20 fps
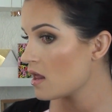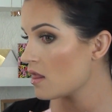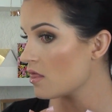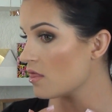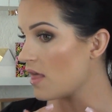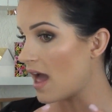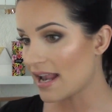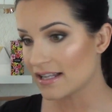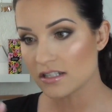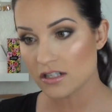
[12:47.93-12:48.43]

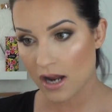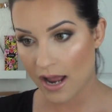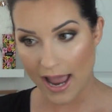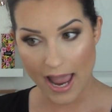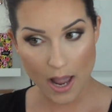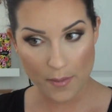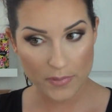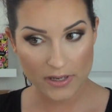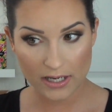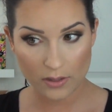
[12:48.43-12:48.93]
That's not
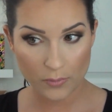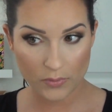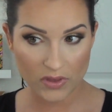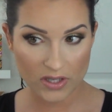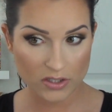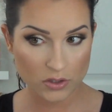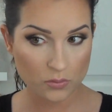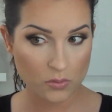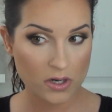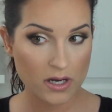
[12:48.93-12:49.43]
happening with
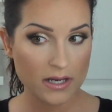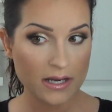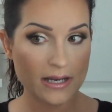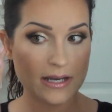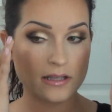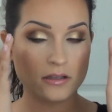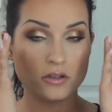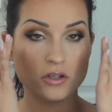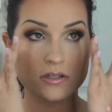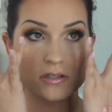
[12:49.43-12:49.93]
this one.
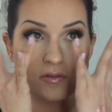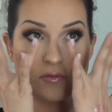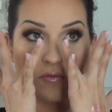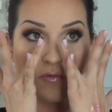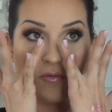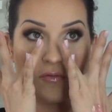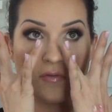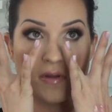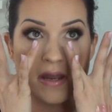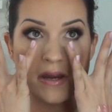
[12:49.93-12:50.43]
It looks
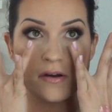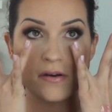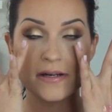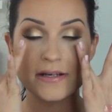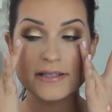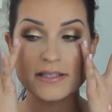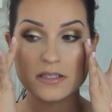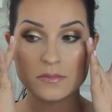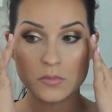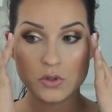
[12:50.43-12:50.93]

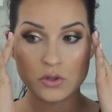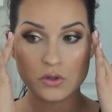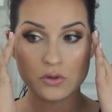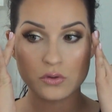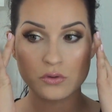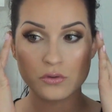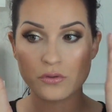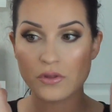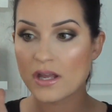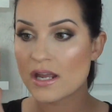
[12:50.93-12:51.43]
very
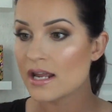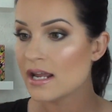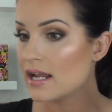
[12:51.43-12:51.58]
smooth.